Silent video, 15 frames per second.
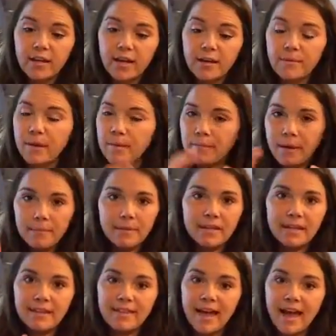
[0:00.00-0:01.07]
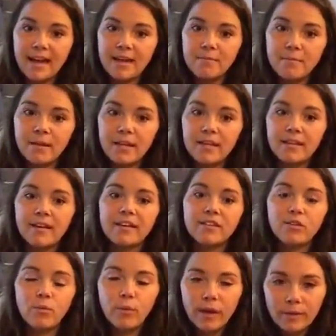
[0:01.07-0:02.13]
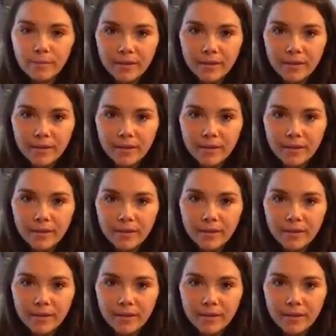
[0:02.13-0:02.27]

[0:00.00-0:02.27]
I'm not meaning that. I'm meaning like the way